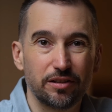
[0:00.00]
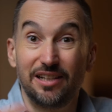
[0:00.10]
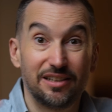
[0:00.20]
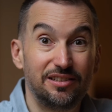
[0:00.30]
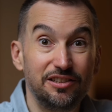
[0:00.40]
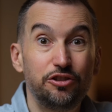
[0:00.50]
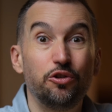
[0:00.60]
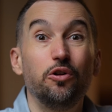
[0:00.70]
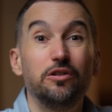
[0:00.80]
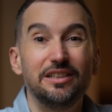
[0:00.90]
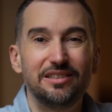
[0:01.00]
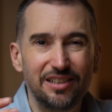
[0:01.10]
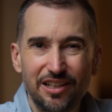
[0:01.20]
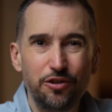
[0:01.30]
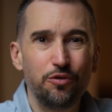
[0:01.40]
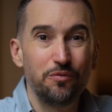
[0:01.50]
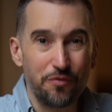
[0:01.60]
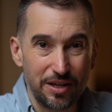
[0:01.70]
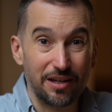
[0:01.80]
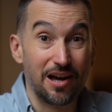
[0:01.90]
Just install the ZY
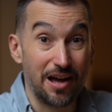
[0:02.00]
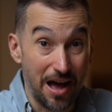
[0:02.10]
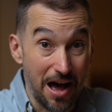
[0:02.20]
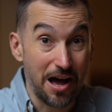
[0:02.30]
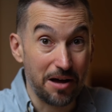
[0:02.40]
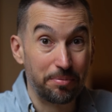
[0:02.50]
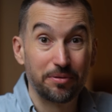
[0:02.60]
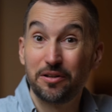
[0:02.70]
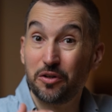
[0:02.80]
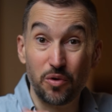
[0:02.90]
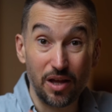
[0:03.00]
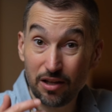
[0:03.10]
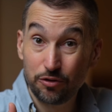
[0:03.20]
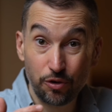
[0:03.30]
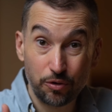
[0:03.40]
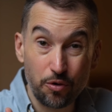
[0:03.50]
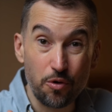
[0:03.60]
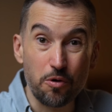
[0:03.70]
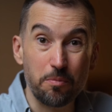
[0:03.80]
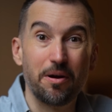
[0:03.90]
Vega app, create your
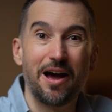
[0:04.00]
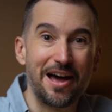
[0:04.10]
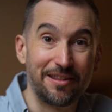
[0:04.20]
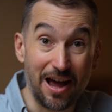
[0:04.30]
group and